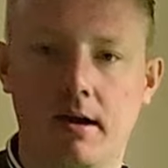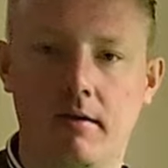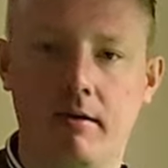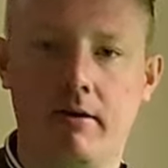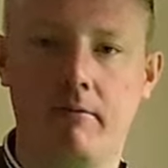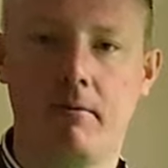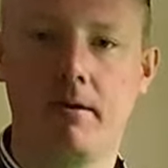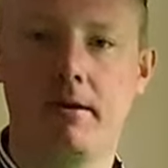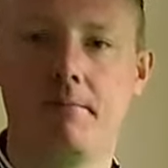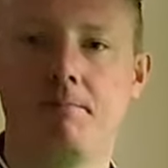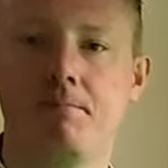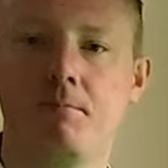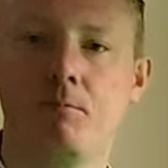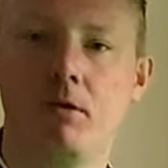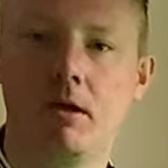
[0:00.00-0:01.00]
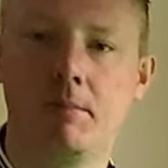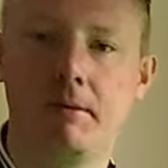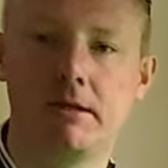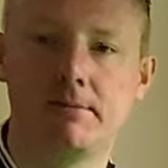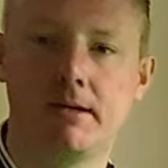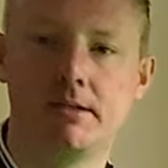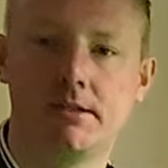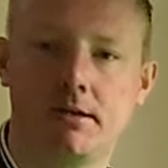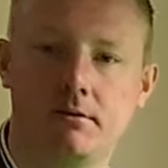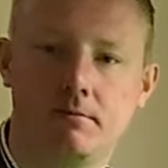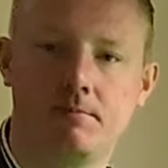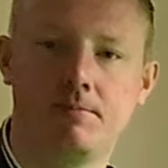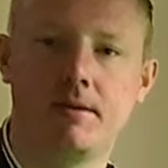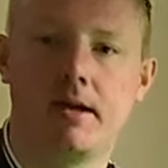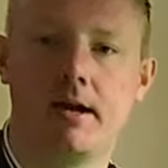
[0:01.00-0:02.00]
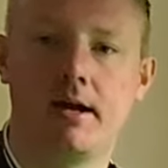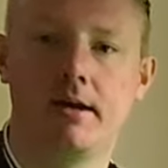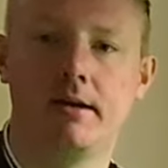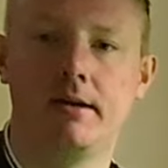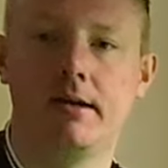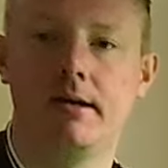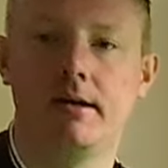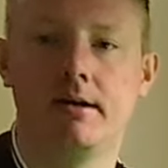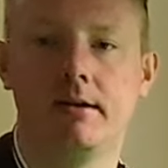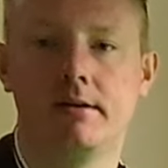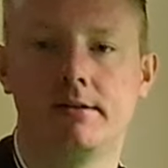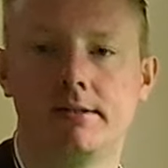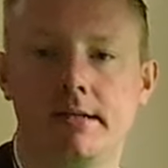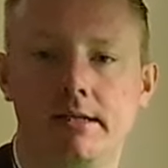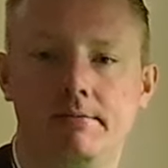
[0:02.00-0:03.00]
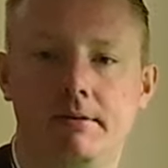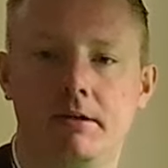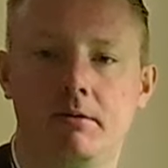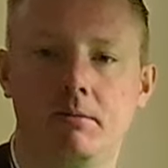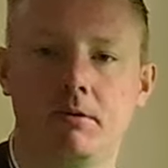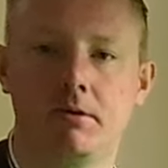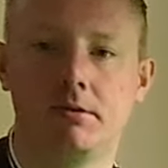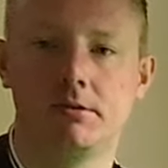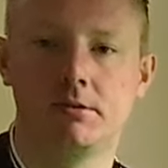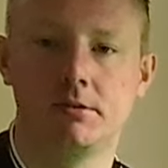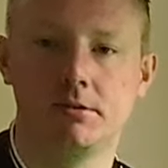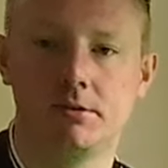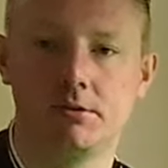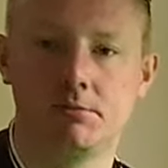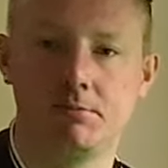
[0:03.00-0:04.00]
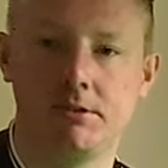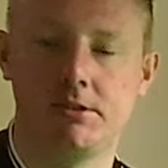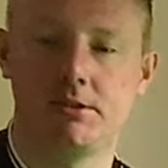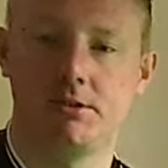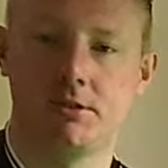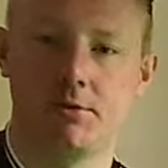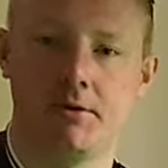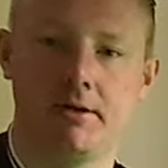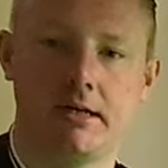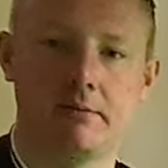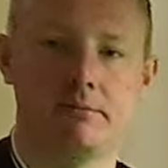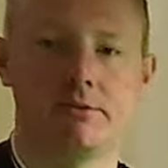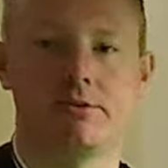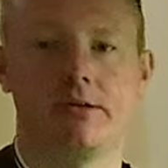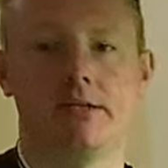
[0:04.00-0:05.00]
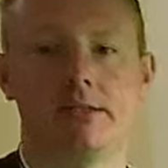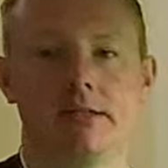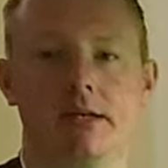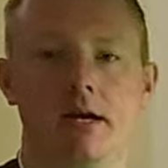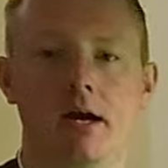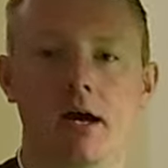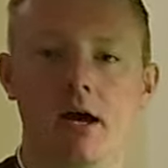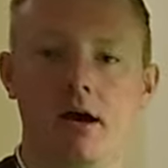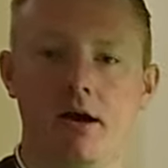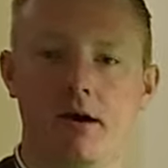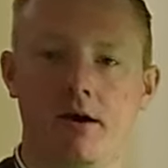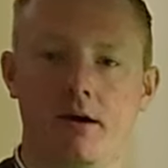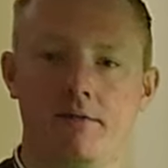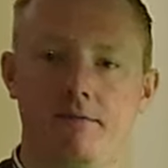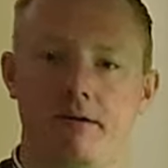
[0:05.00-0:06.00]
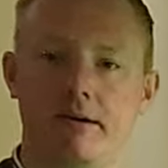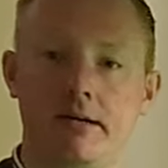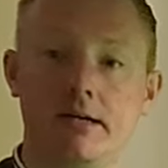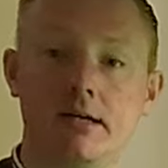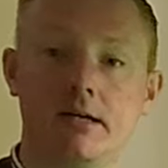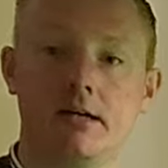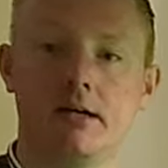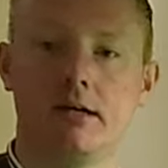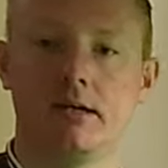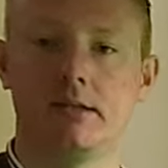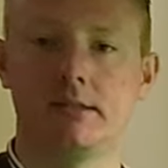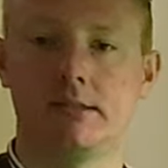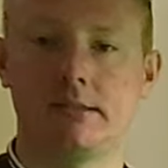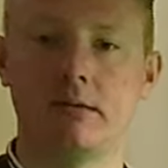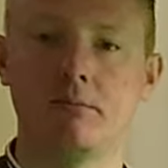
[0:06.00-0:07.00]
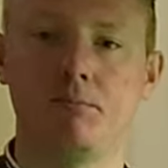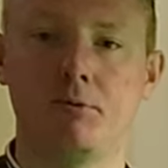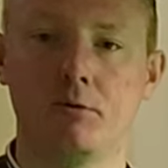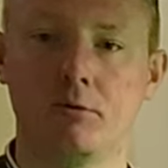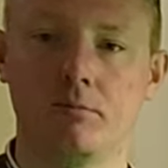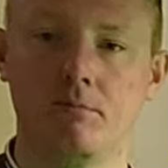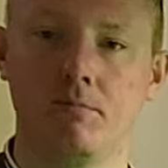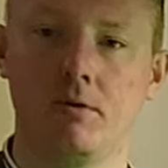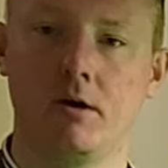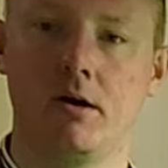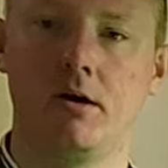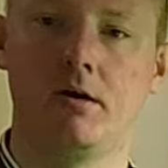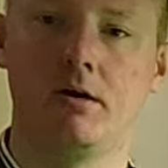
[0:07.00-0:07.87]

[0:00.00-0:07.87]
Hello everybody, welcome back to my channel, and in today's video I'm going to be showing and demonstrating a very simple